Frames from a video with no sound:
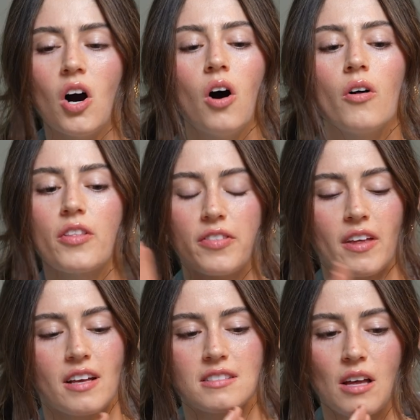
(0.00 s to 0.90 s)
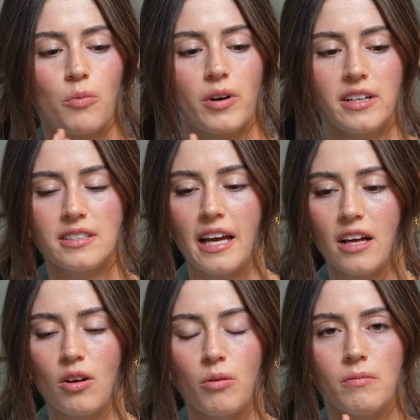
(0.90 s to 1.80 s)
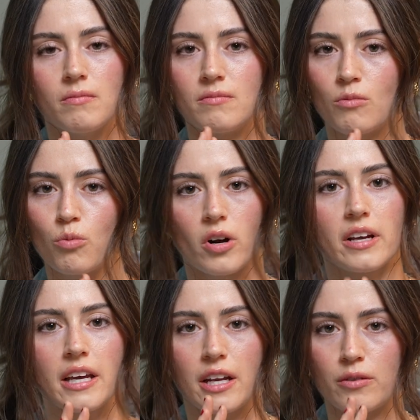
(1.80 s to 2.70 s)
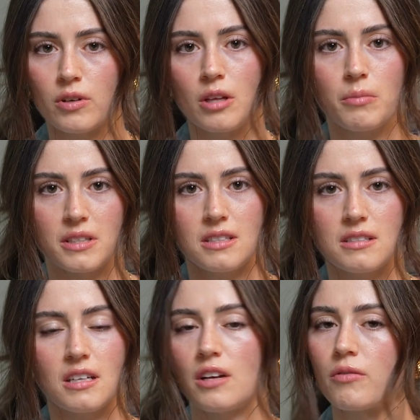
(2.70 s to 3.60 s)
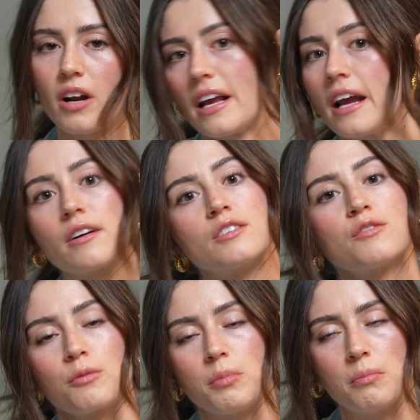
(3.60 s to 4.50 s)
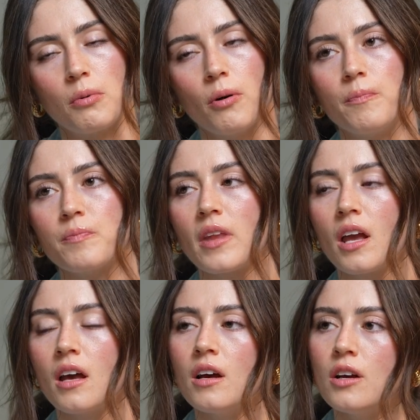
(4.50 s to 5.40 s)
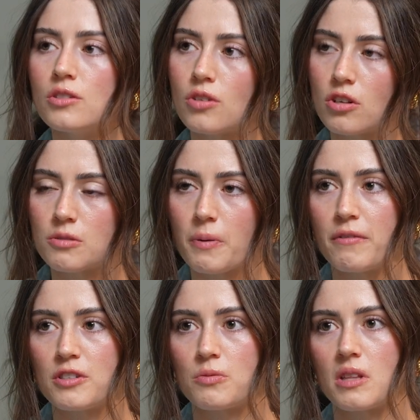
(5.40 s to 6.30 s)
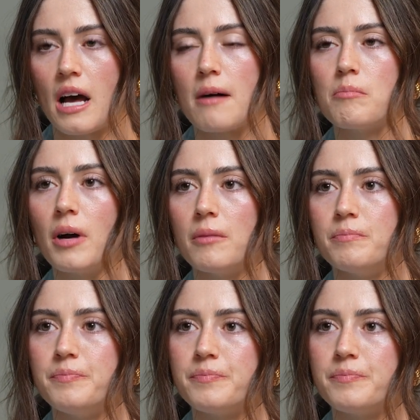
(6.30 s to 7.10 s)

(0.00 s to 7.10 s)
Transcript: all the things that would entail working in a really busy city running errands for people. So I'll just preface with that. But